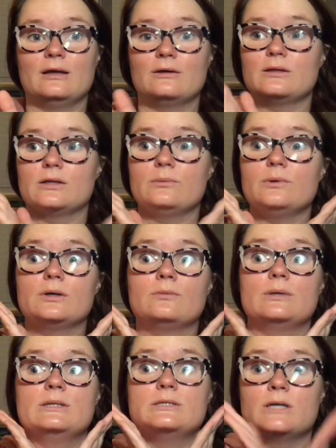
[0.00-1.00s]
I thought they were going to
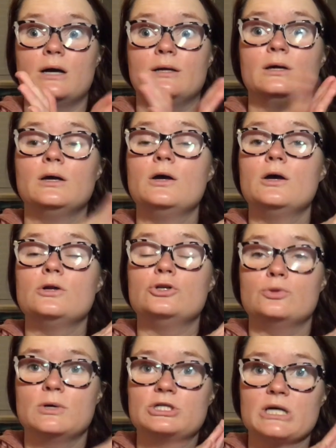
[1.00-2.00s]
be done
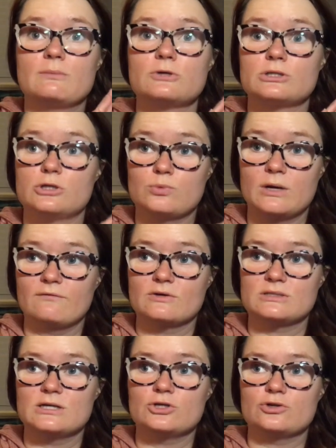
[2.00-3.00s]
doing chapters in the 21st
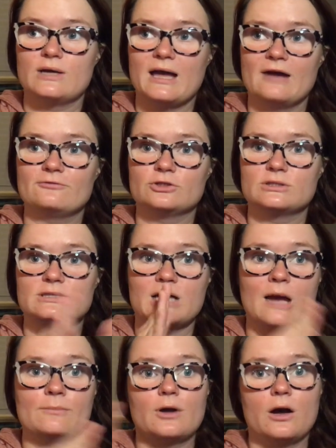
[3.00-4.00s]
century after the
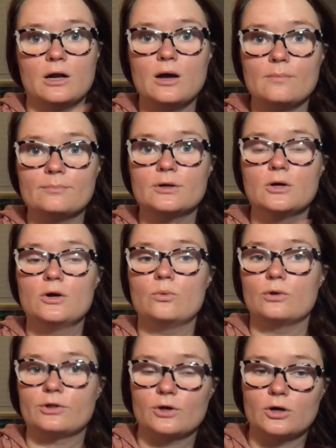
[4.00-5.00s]
time caught up
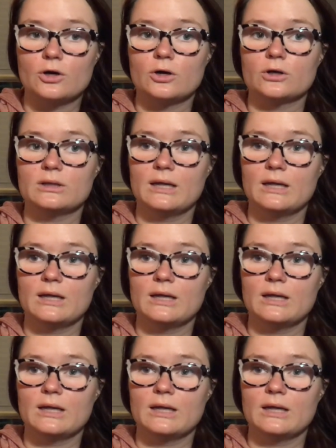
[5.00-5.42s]
with her,